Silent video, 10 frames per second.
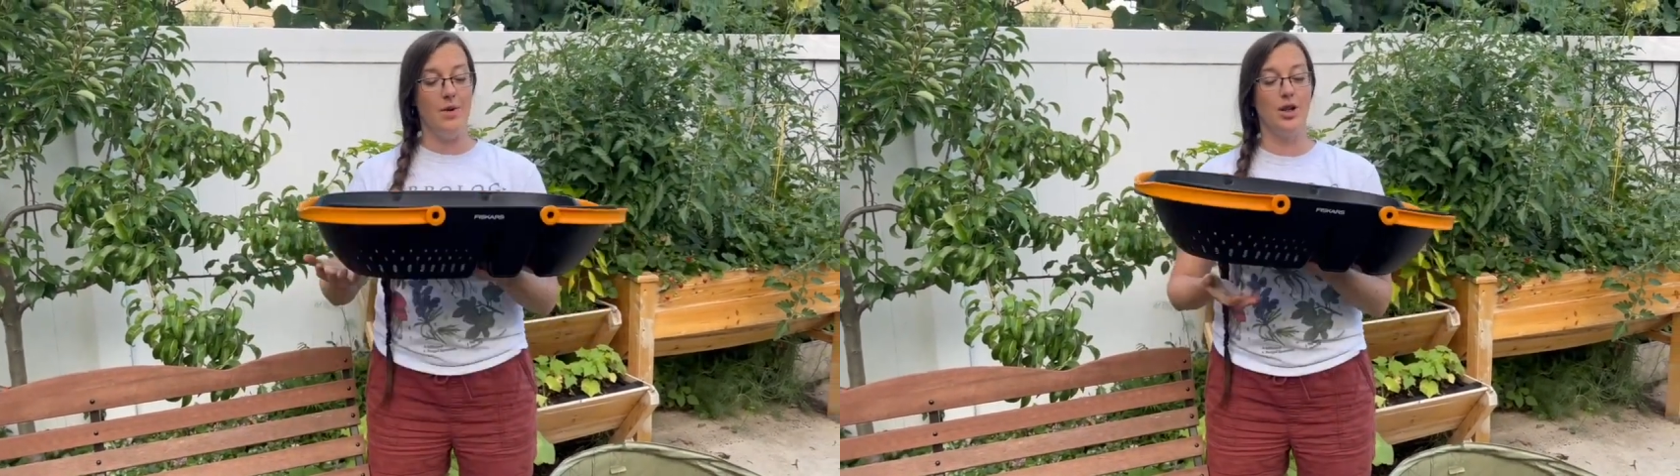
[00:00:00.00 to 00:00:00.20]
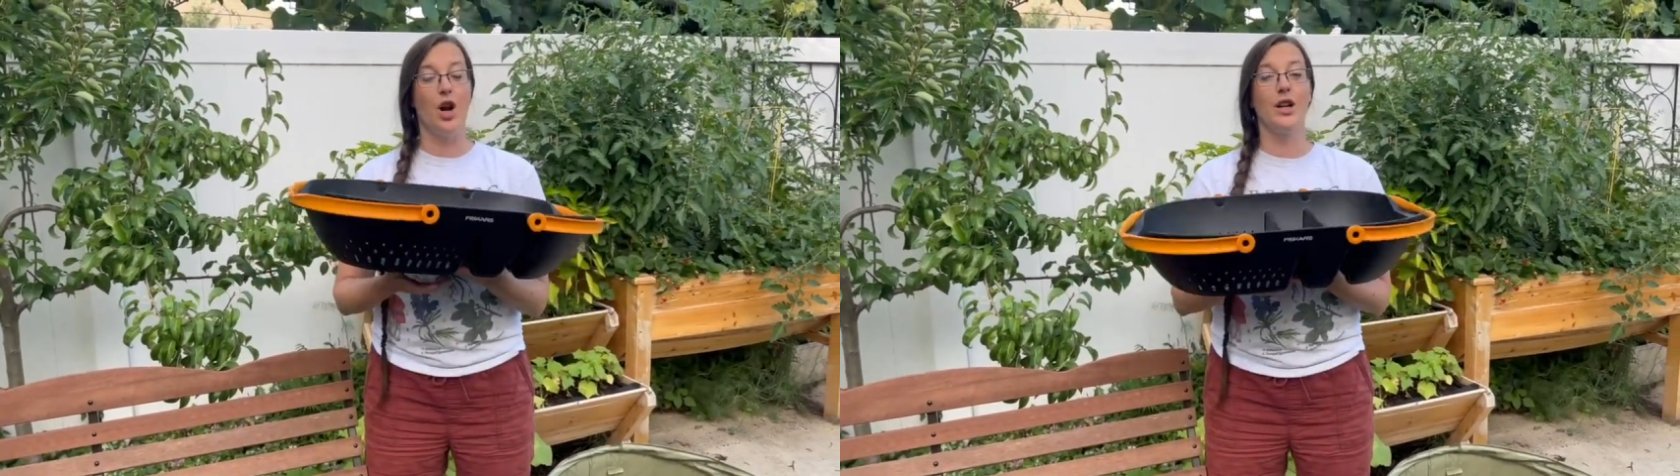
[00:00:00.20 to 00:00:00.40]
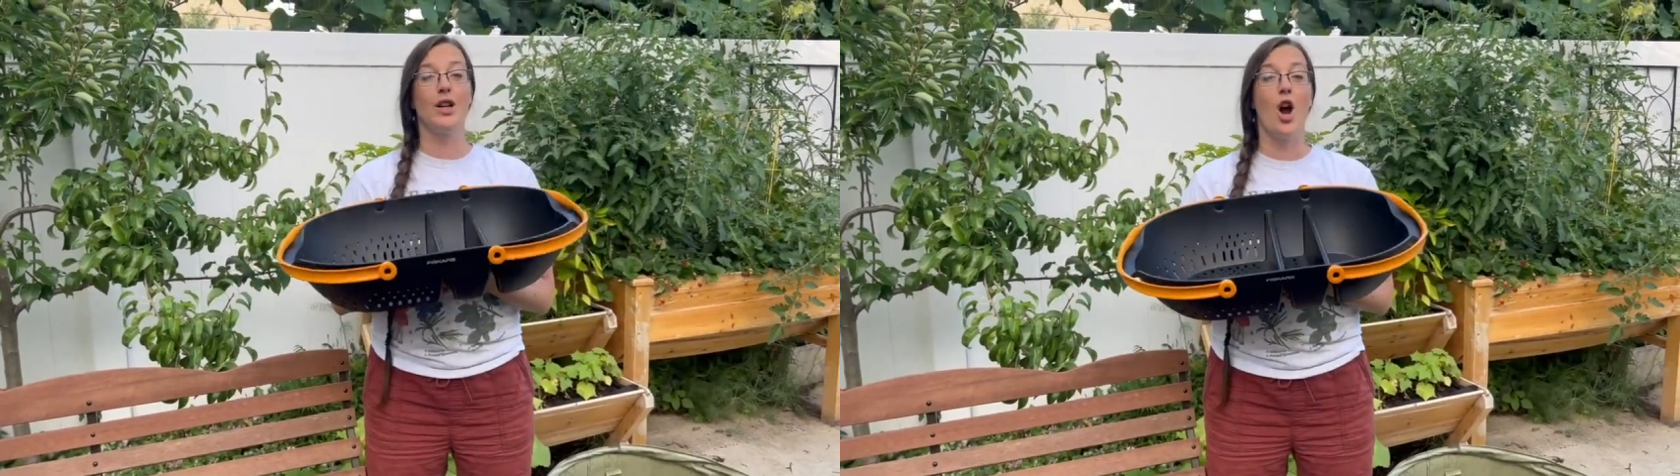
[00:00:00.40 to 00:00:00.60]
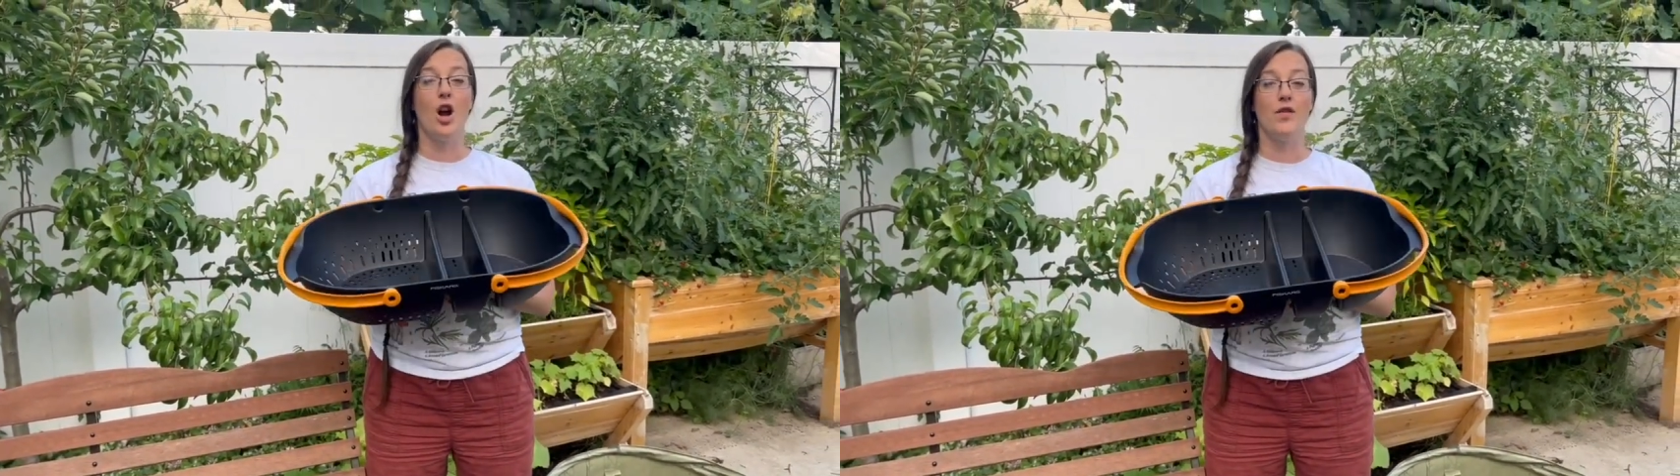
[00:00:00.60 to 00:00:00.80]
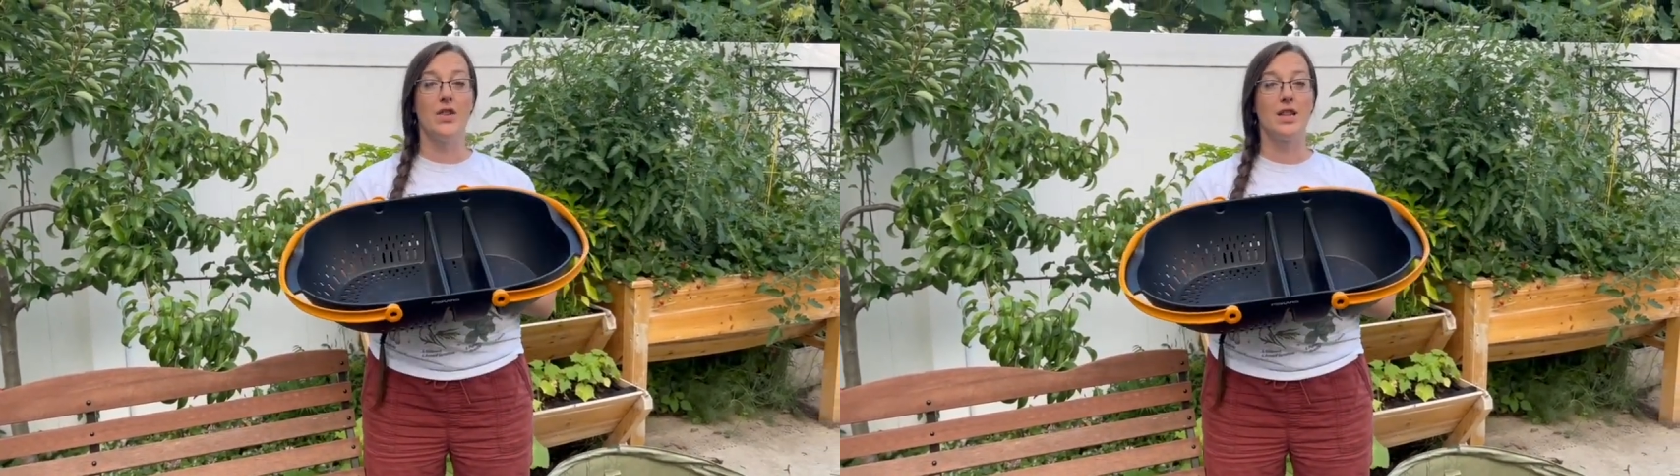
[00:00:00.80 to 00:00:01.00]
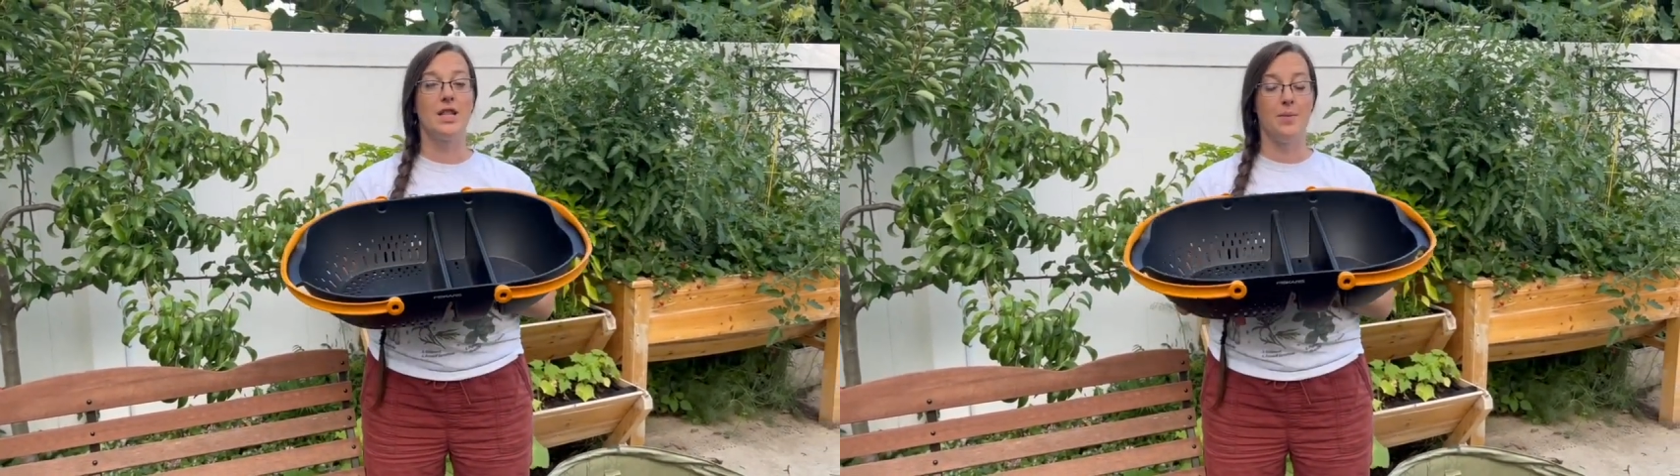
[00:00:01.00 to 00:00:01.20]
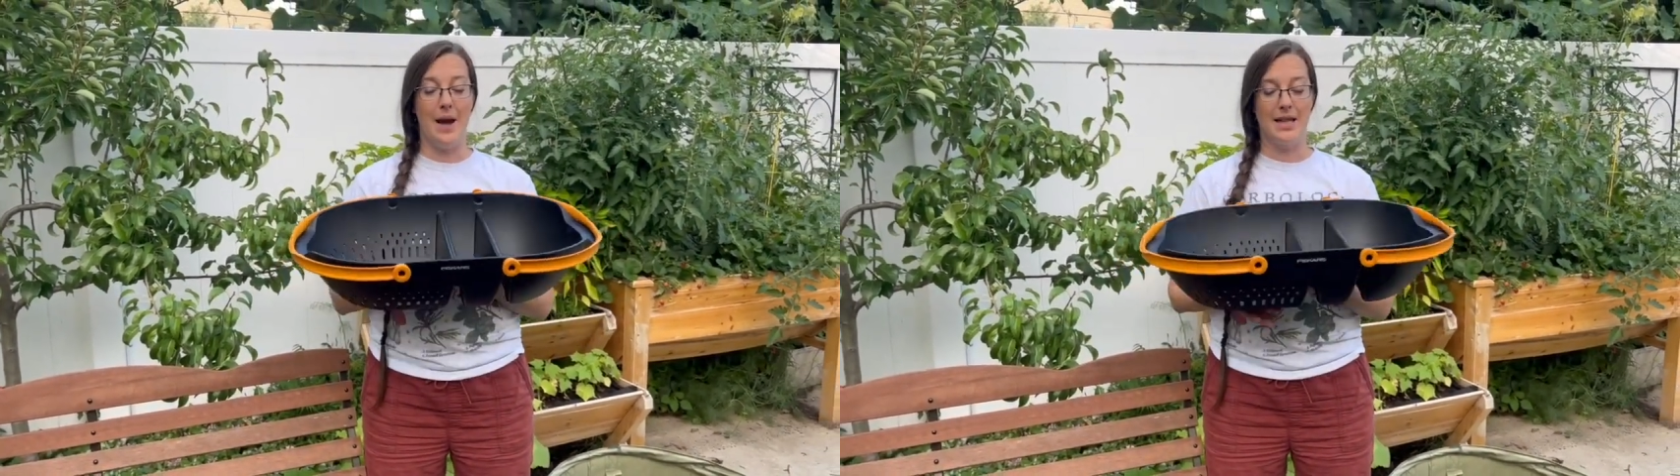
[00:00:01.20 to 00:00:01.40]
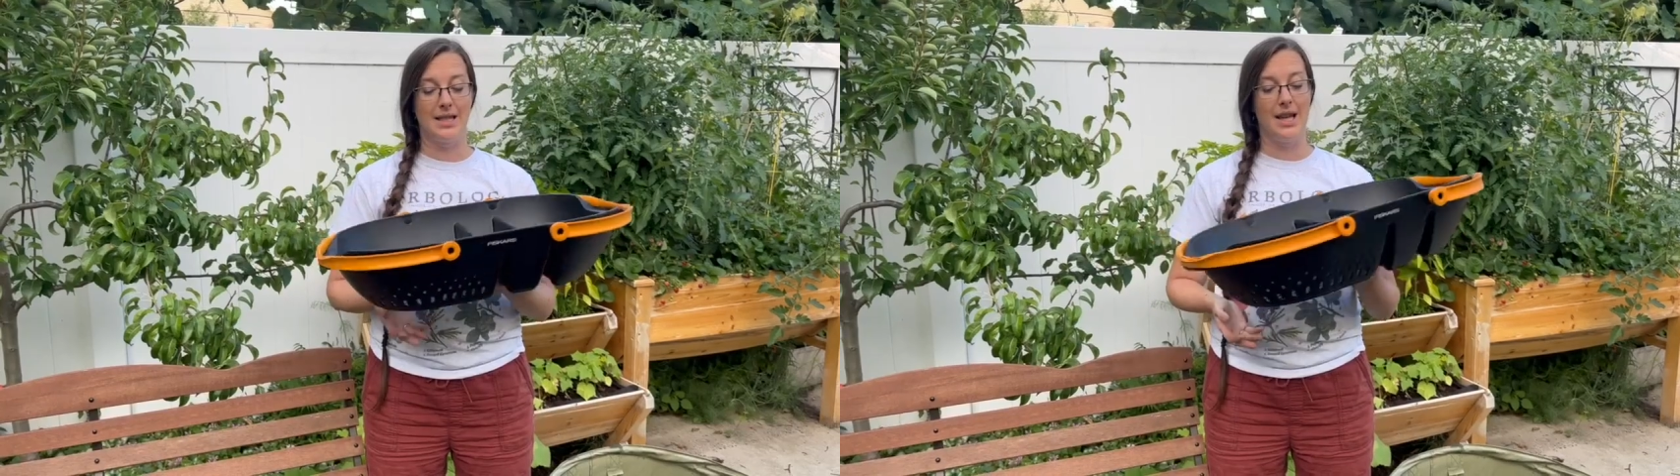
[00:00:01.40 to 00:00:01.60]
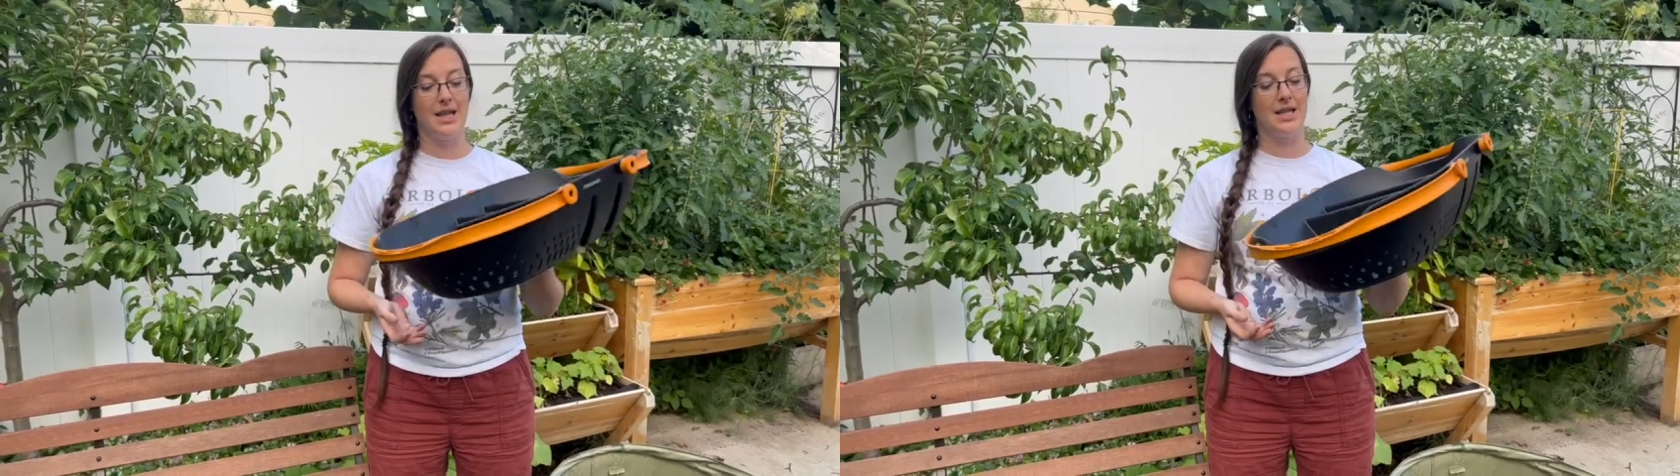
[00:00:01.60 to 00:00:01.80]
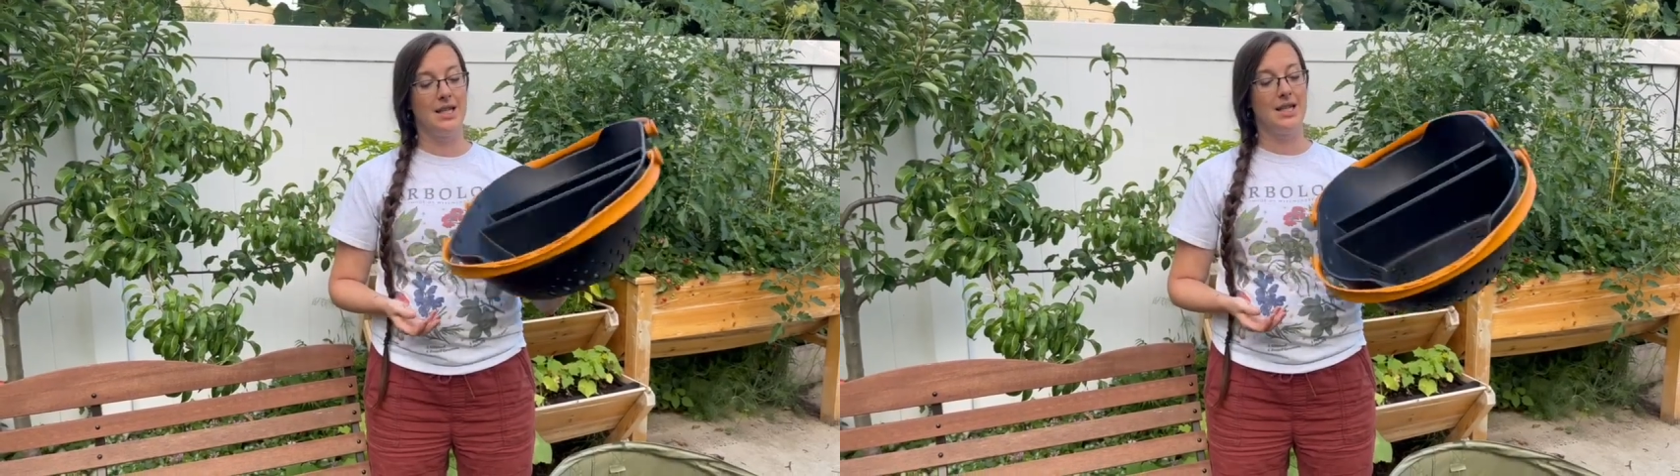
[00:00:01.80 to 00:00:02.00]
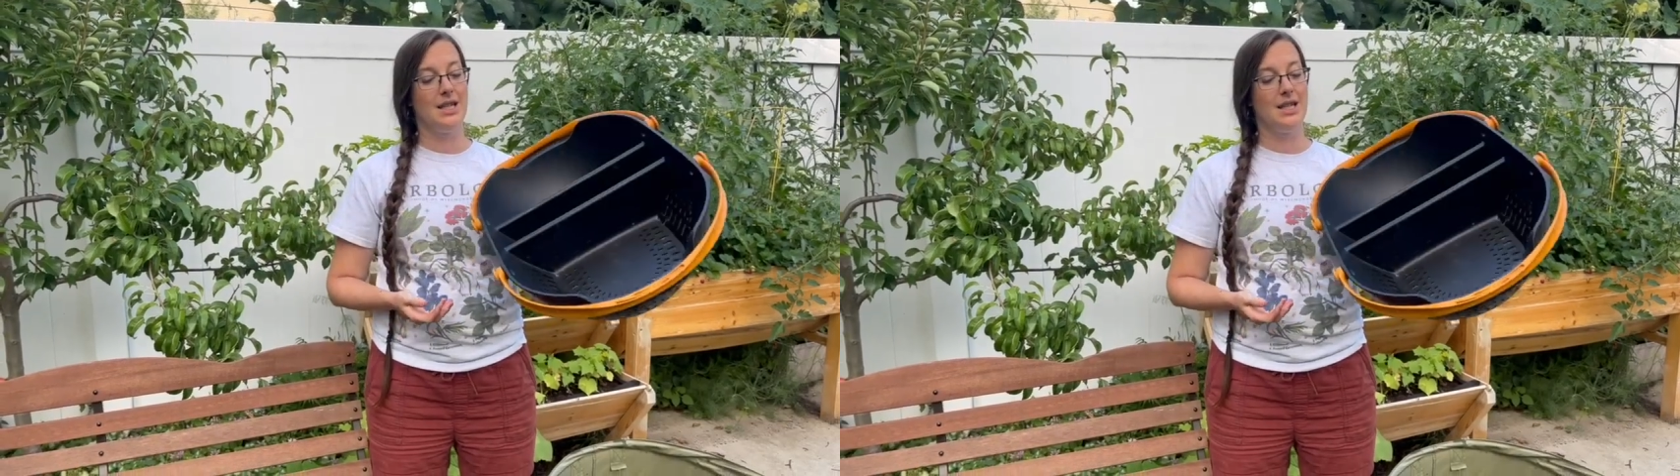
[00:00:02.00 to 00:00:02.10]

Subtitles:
garden harvest basket.